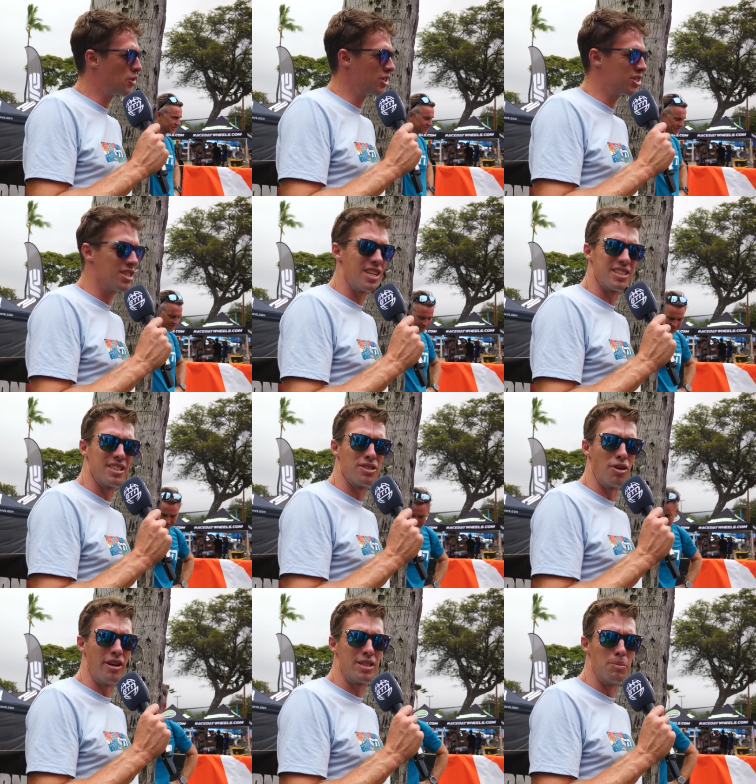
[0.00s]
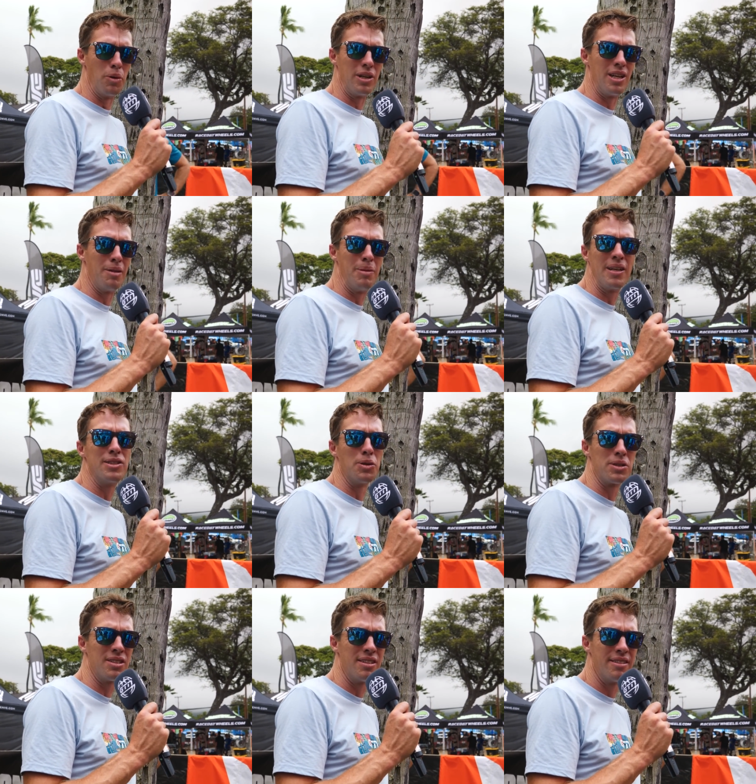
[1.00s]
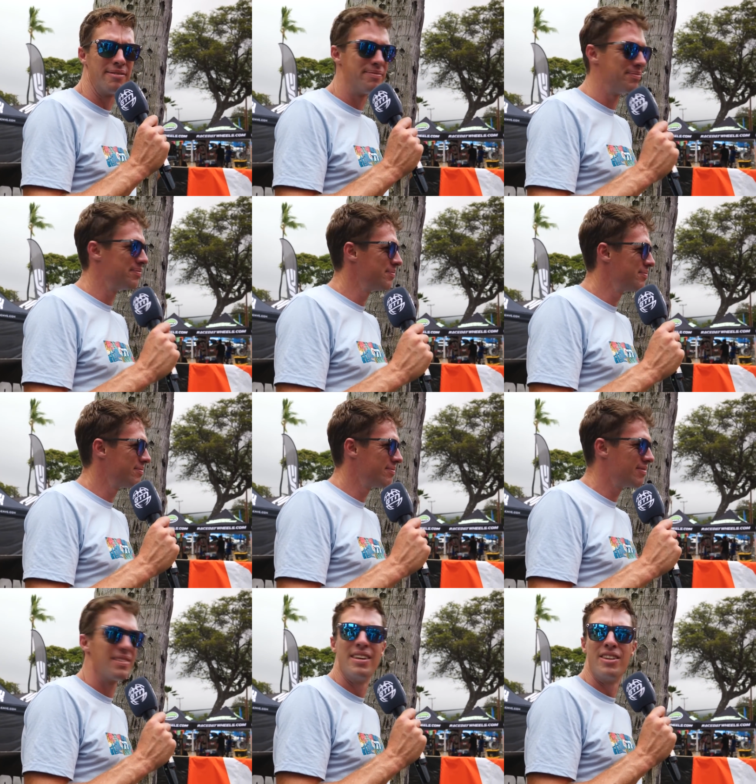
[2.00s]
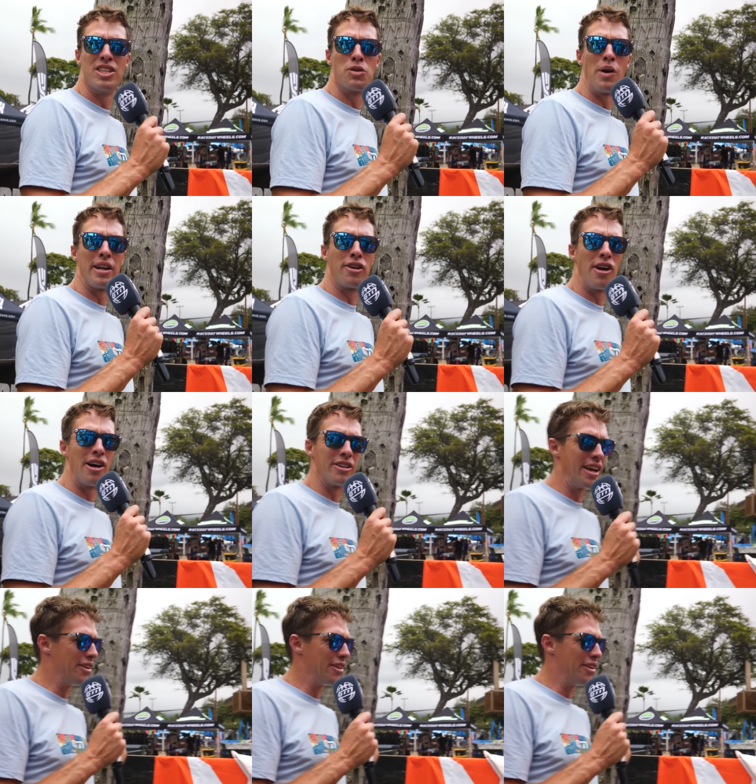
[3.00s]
Christian does this on race morning. He'd be exhausted there's quite a crowd